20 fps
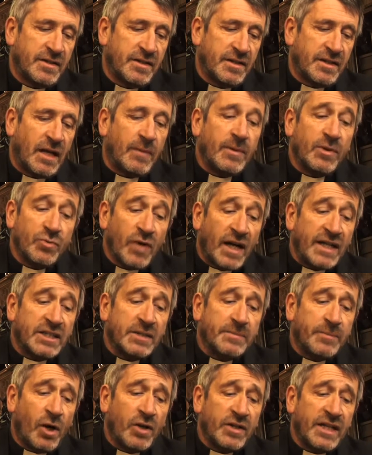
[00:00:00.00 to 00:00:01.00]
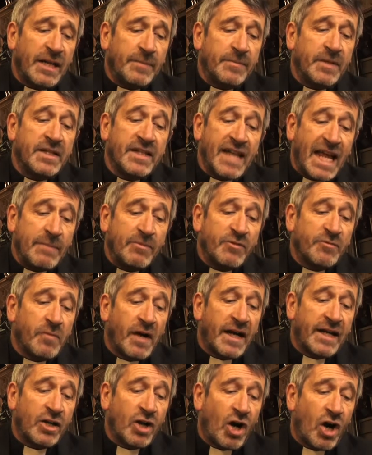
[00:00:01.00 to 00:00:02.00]
And I will write upon him the name of
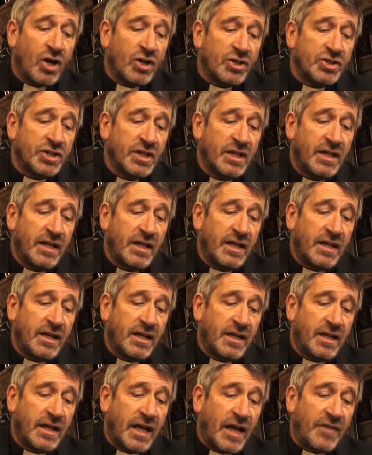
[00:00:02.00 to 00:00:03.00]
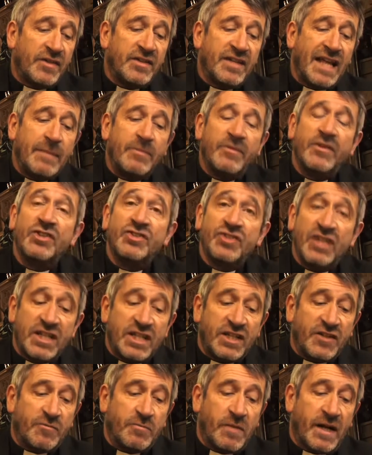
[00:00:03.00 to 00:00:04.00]
my God and the name of the
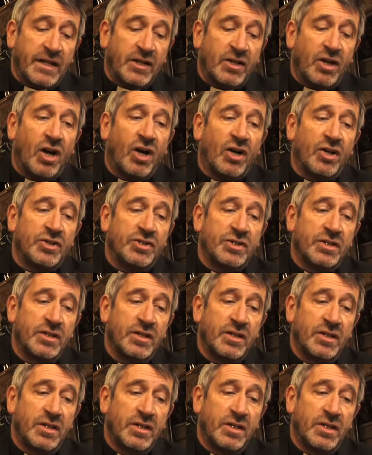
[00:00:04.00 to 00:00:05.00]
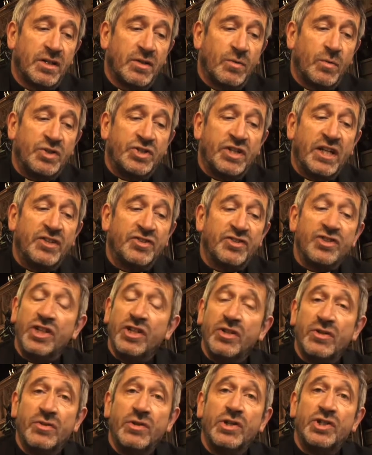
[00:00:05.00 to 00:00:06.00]
city of my God, which is
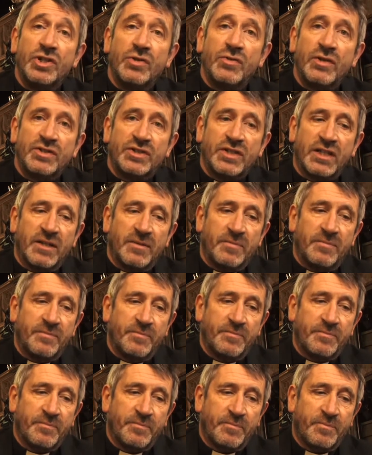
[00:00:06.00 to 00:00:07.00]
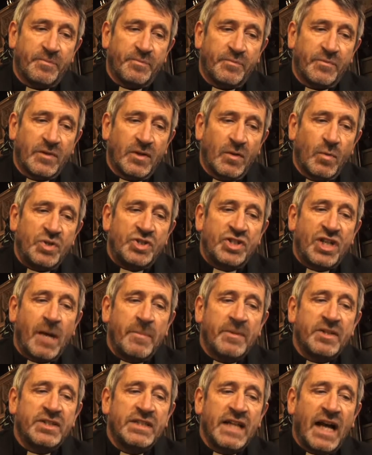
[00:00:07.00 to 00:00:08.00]
New Jerusalem, which
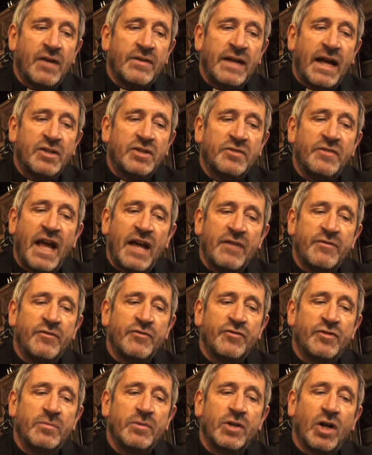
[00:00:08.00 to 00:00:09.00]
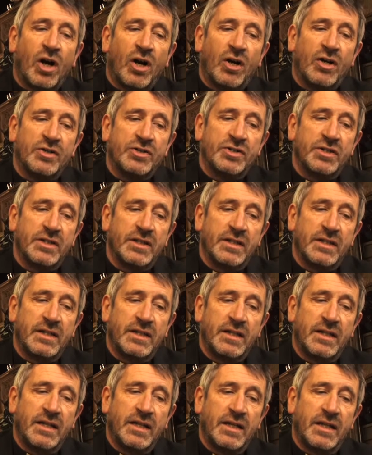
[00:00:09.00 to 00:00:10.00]
cometh down out of heaven from God.
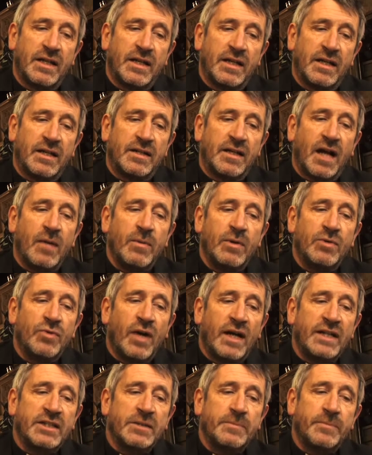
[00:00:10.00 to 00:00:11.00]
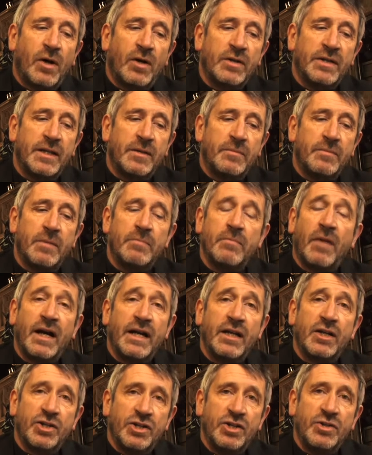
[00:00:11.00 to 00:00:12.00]
And I will write upon him
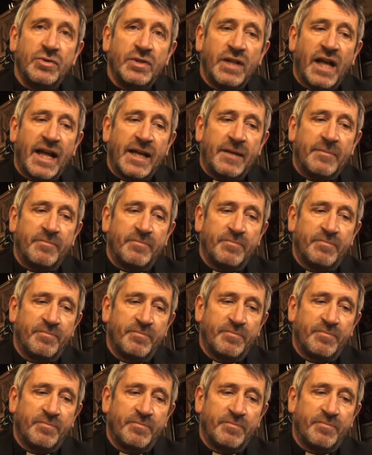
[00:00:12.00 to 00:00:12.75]
my new name.